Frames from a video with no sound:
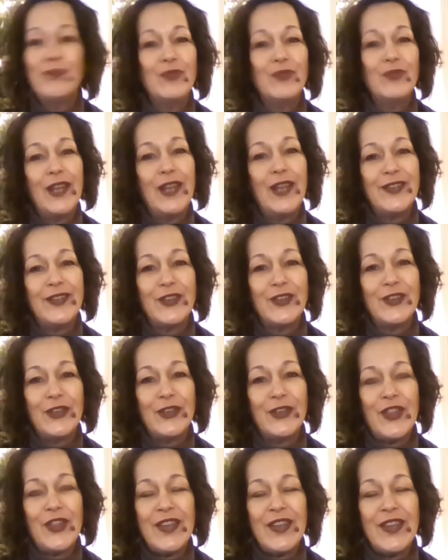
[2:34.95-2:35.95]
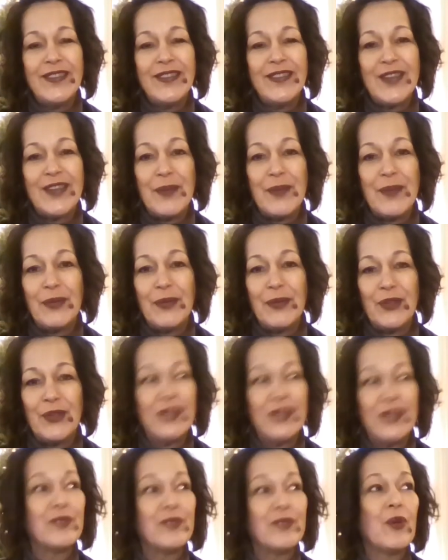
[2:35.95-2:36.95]
lots of good things coming with
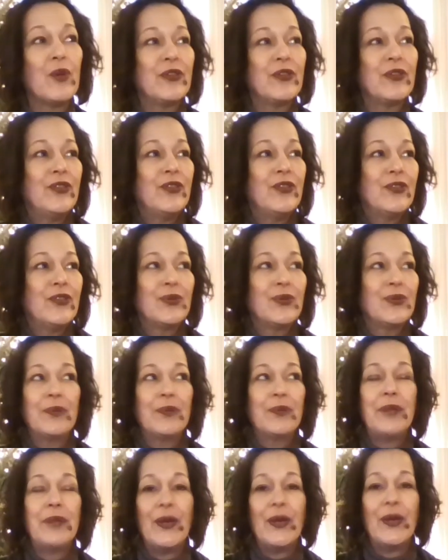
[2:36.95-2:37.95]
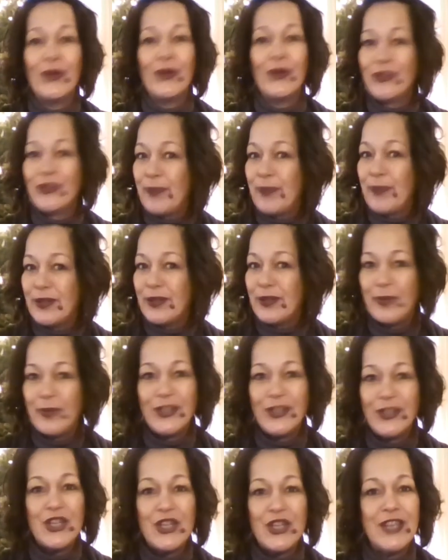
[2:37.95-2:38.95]
this Mars in Scorpio. Expect
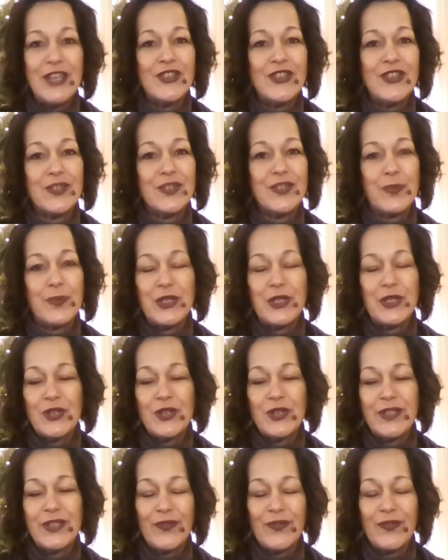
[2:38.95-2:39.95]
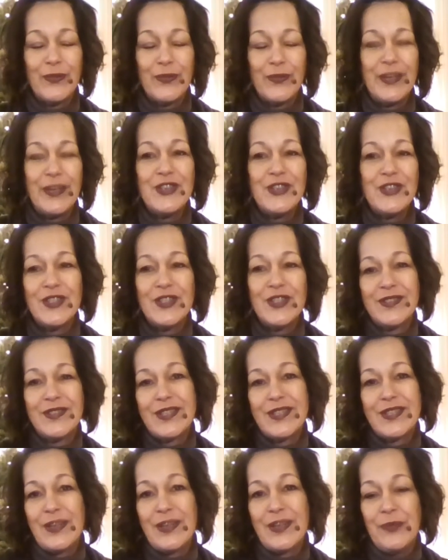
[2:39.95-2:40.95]
big changes, big transformations
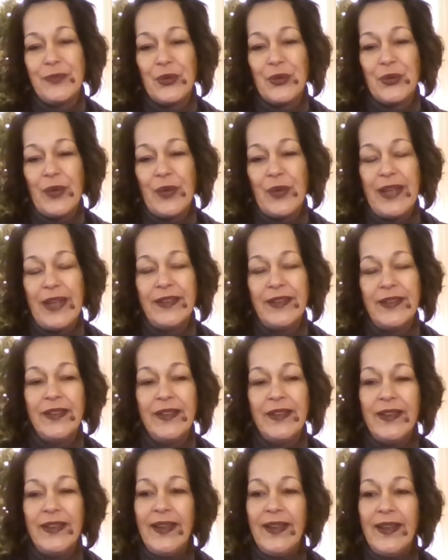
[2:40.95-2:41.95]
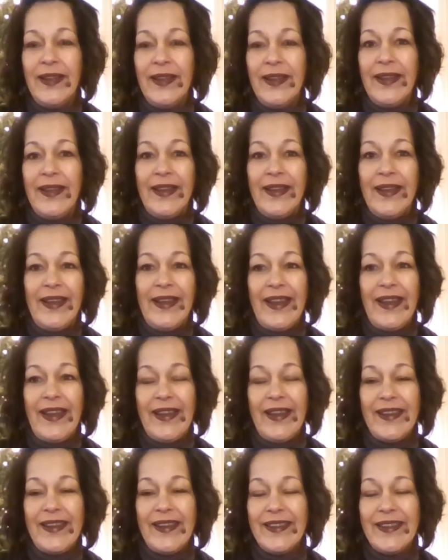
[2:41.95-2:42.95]
to come your way.
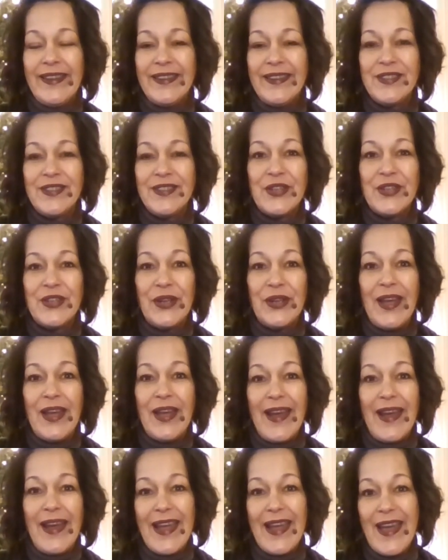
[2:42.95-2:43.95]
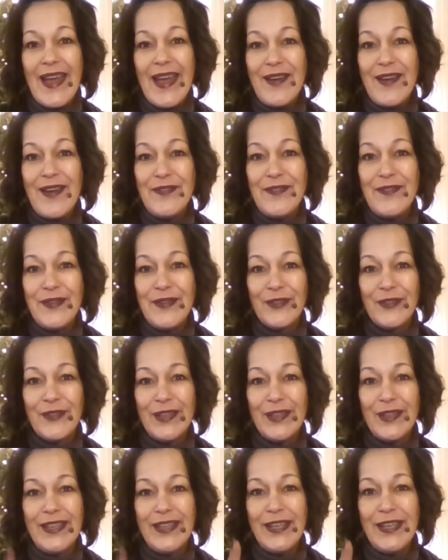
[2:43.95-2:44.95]
And I have a
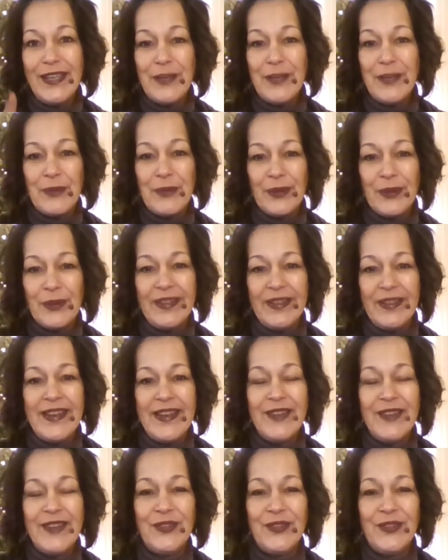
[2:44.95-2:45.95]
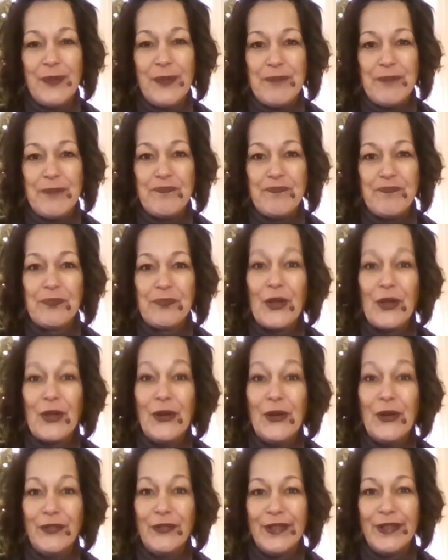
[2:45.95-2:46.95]
really important announcement.
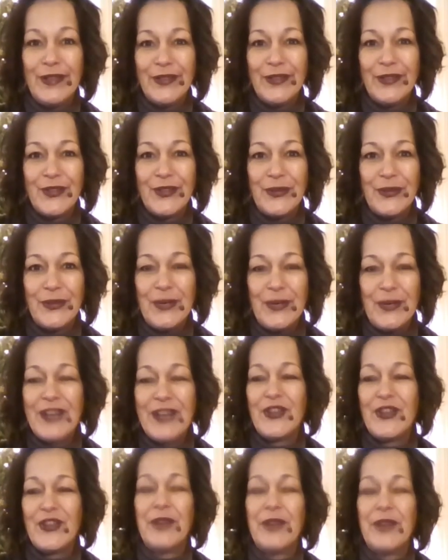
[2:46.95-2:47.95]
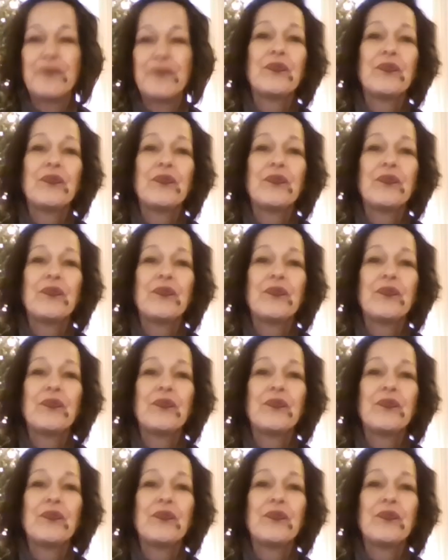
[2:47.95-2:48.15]
Hopefully you're still watching.